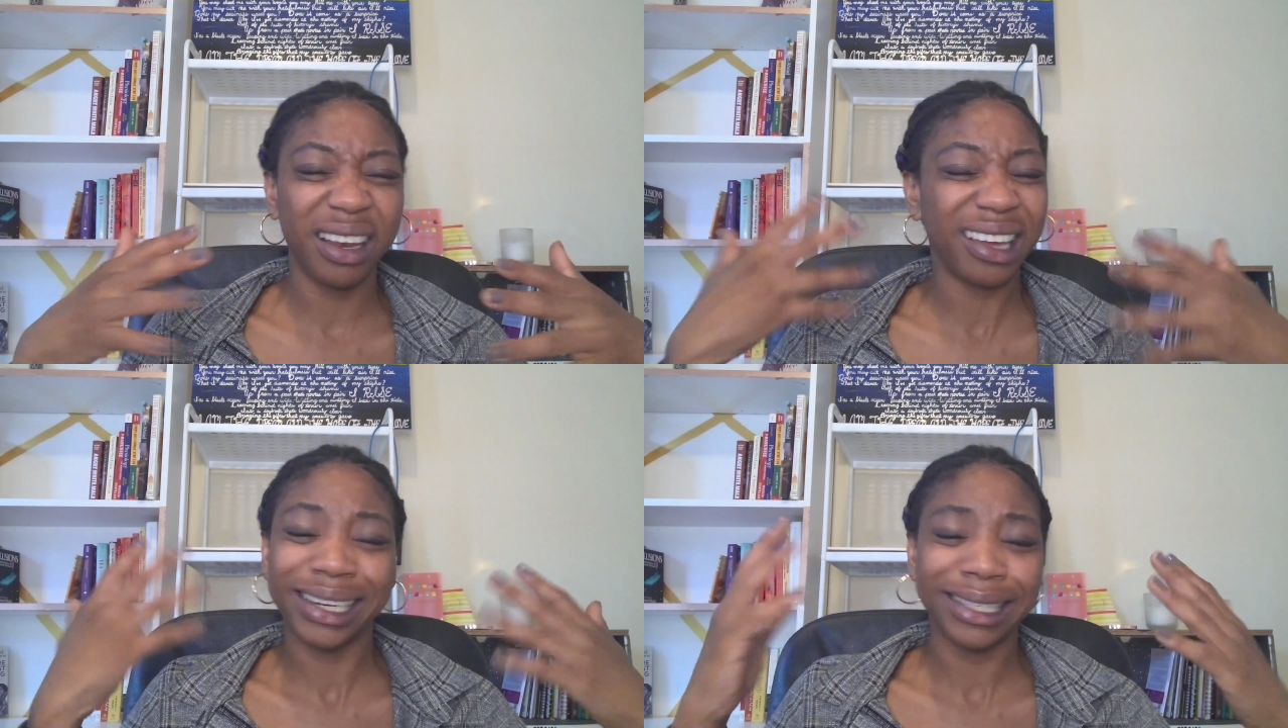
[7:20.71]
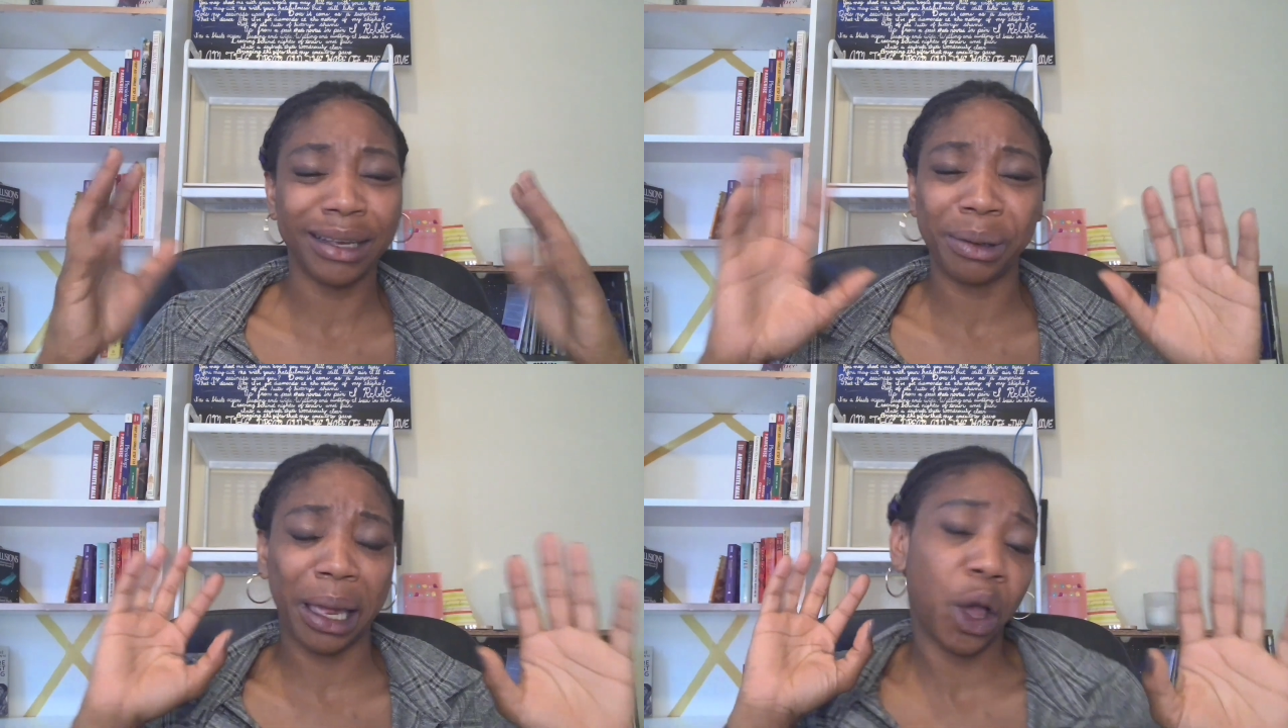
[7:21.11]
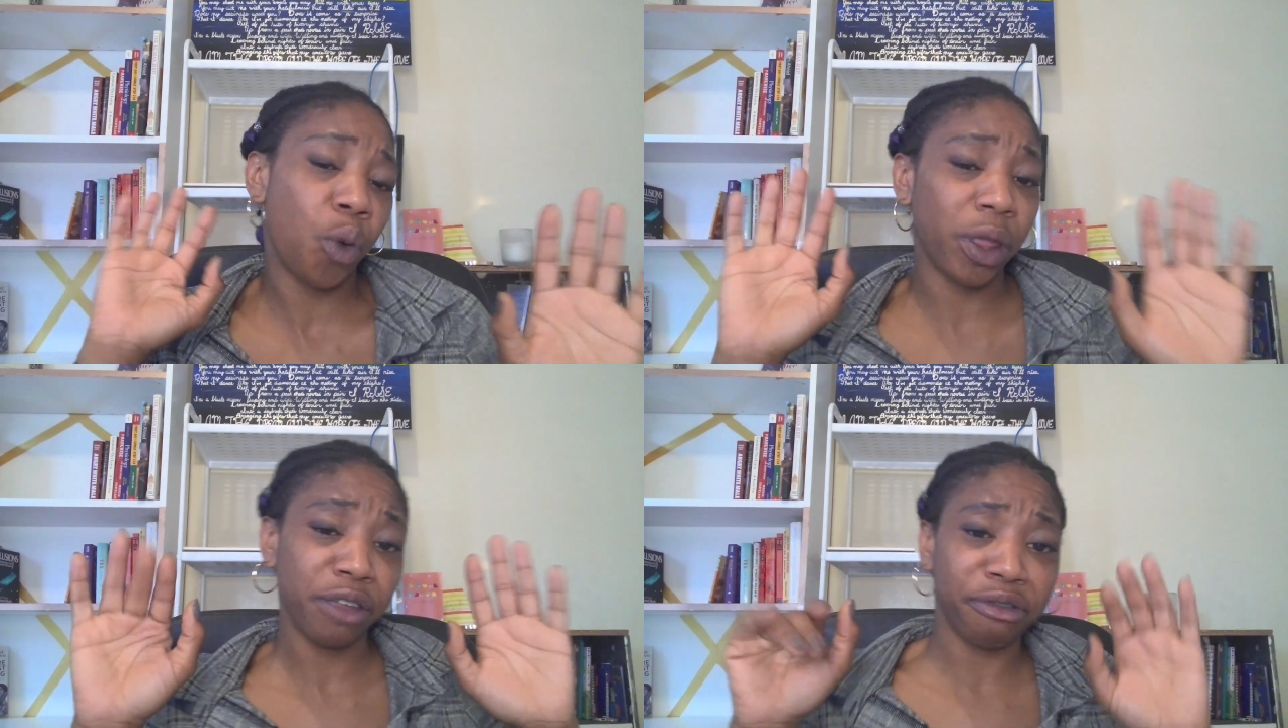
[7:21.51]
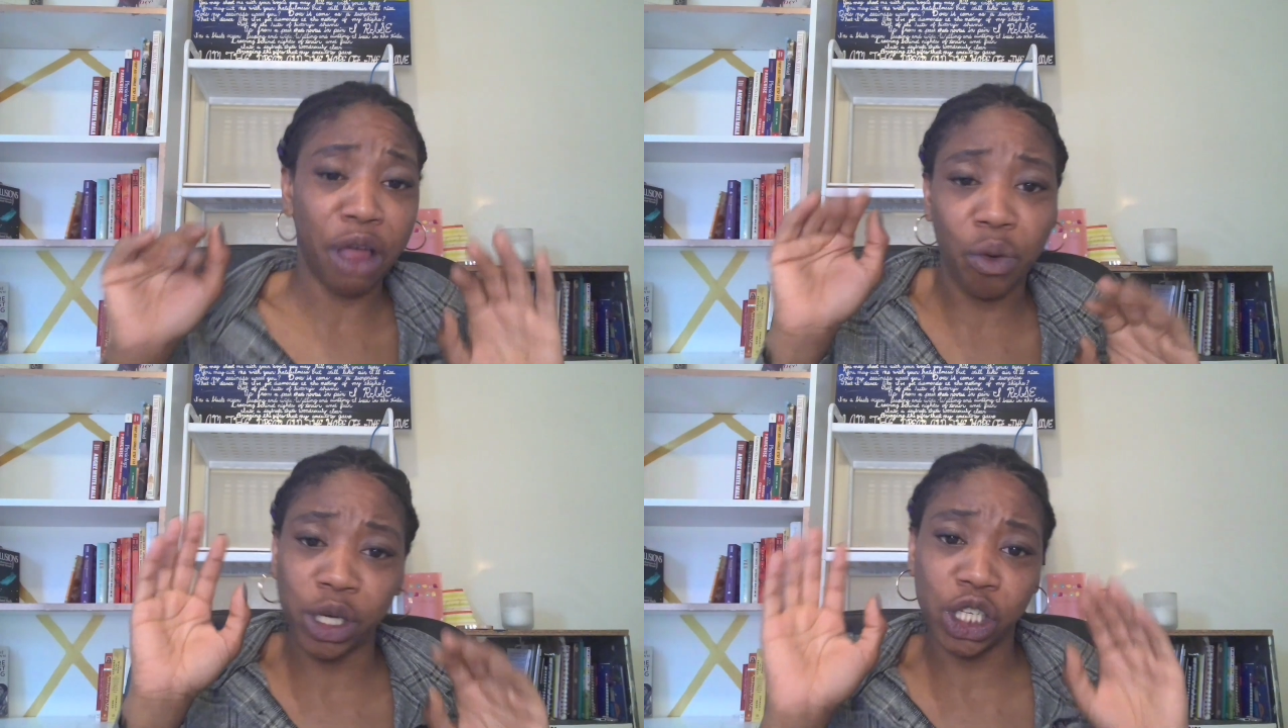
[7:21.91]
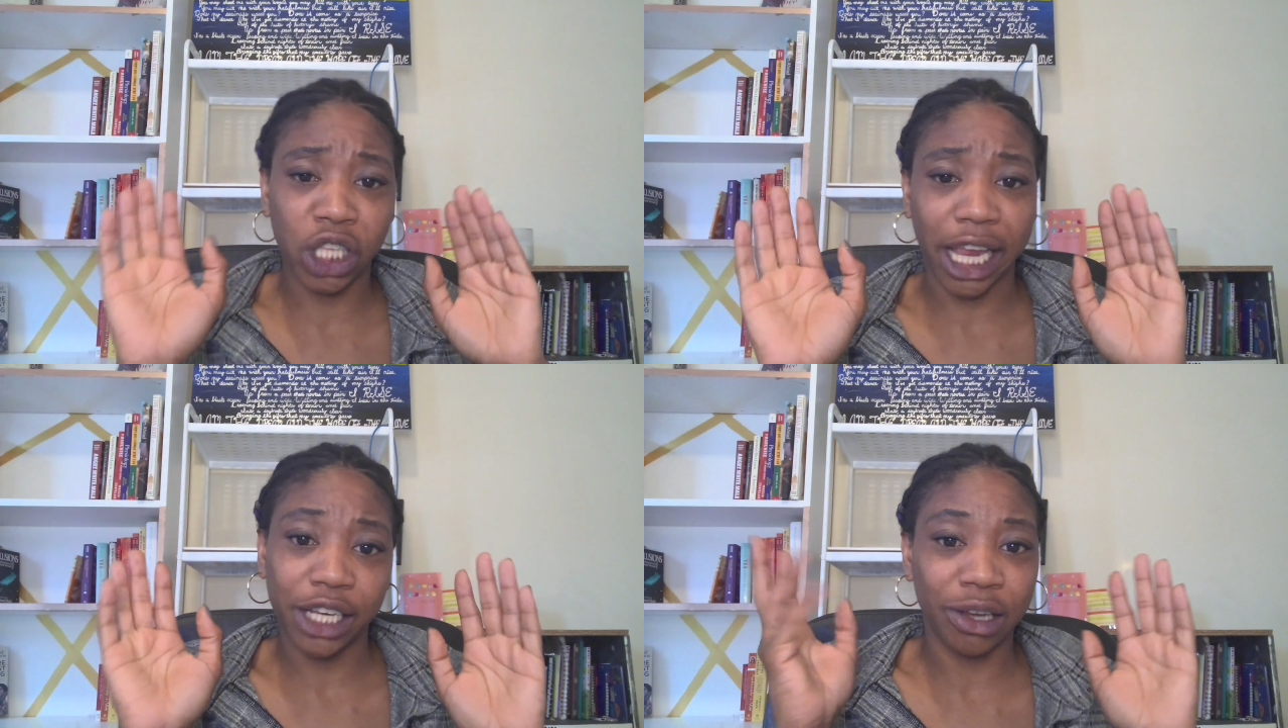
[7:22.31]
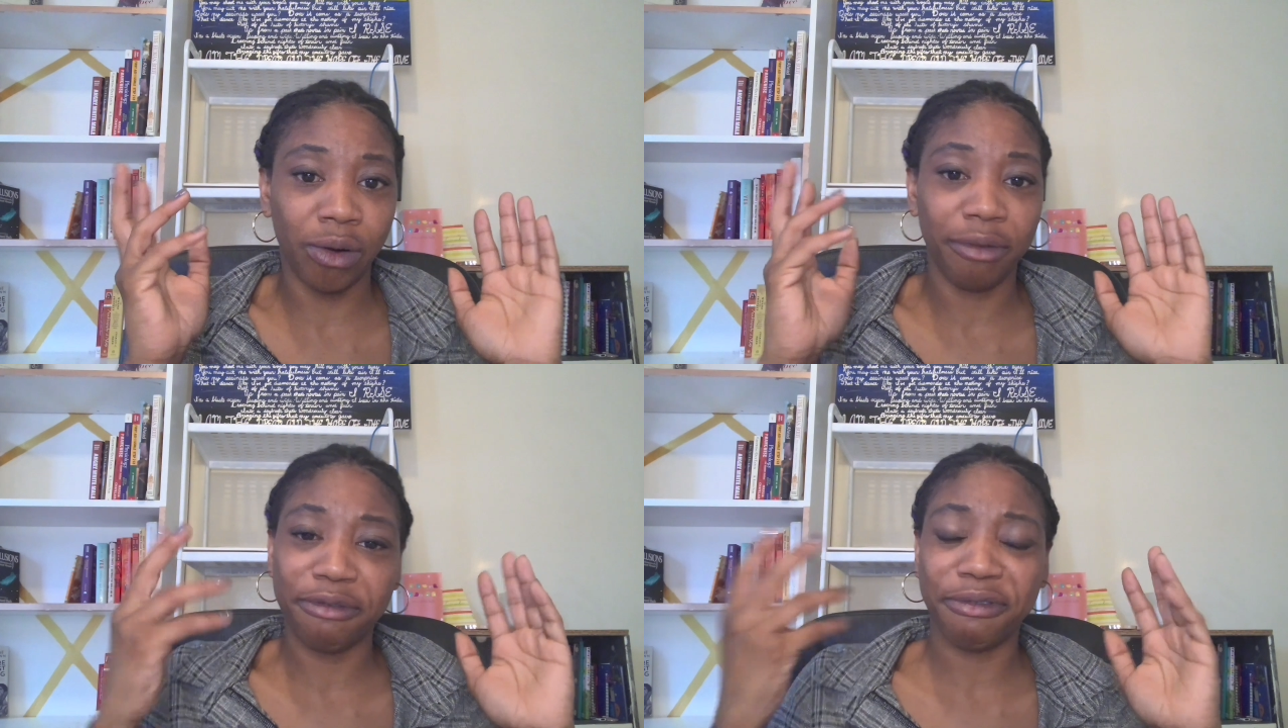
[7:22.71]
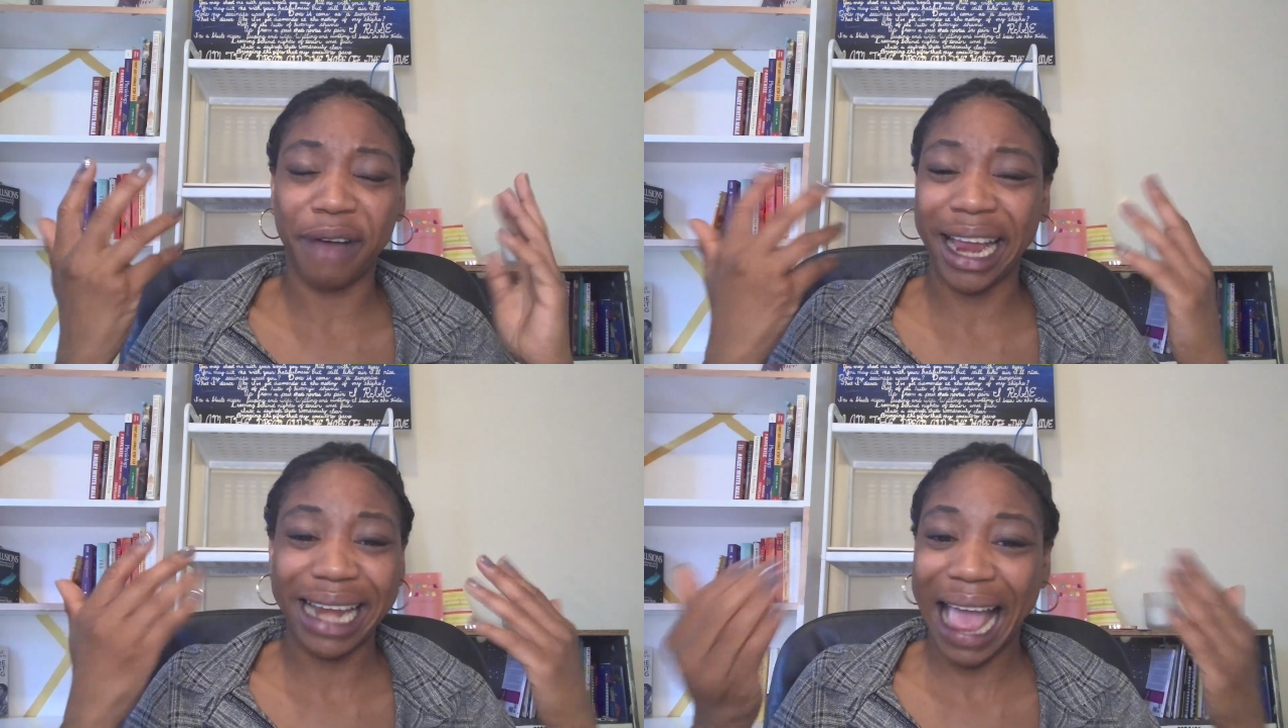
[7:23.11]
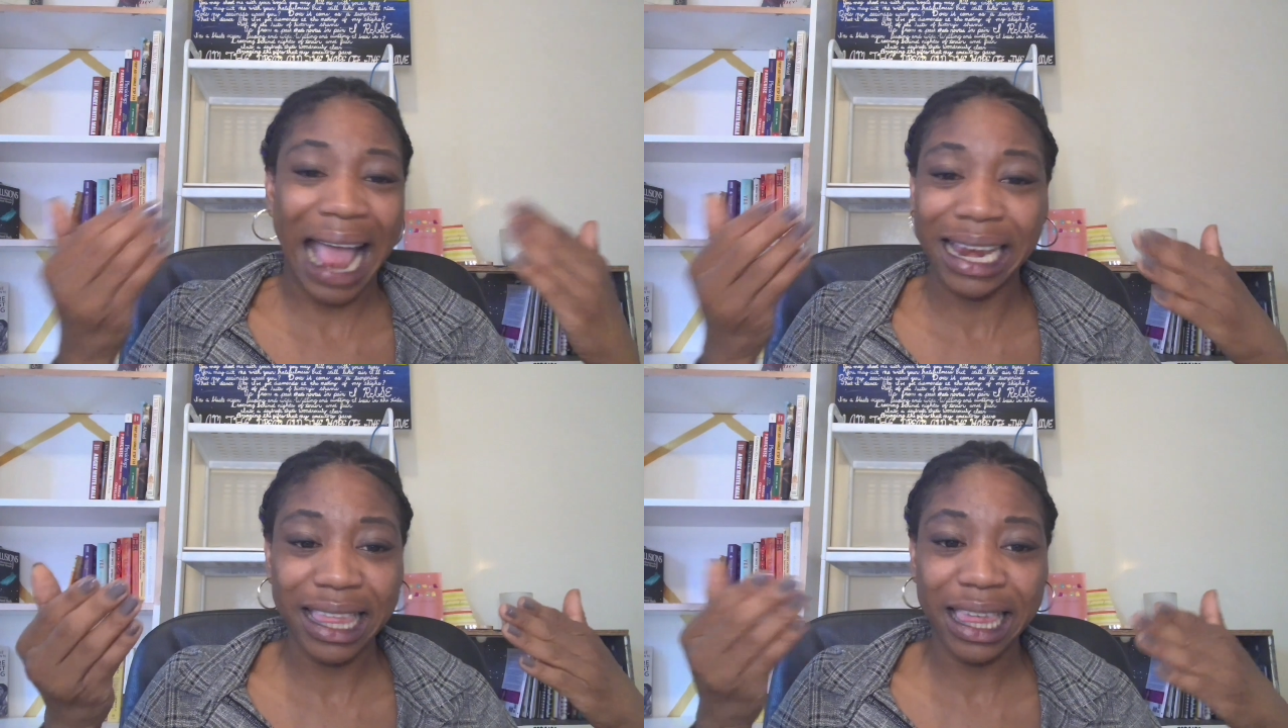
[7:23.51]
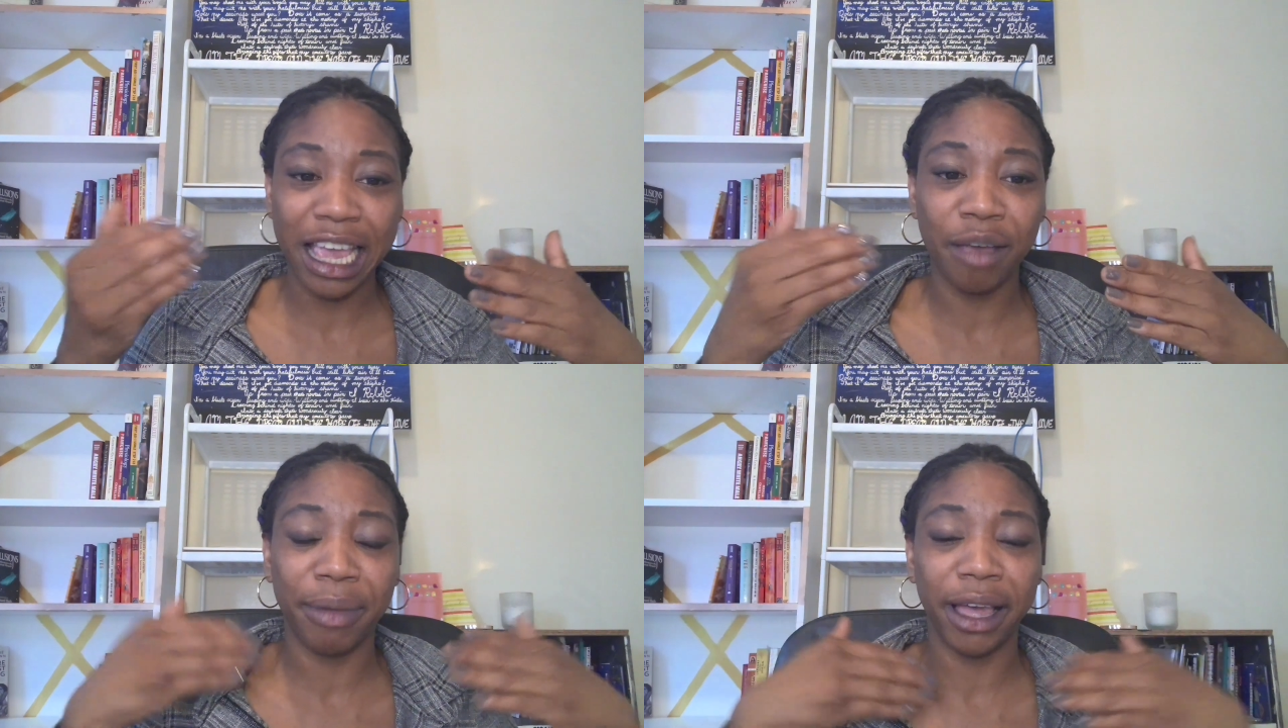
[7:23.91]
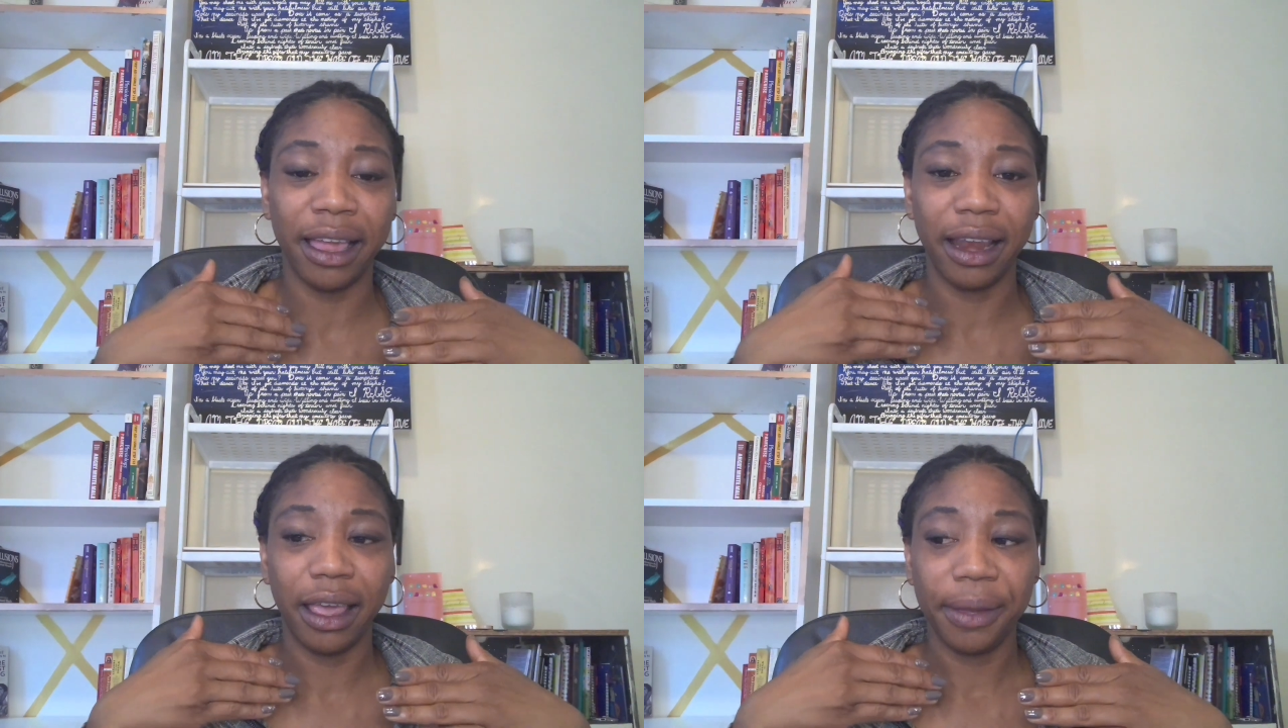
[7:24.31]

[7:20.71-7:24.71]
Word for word: Not necessarily like go with the flow and just like don't fight anything, but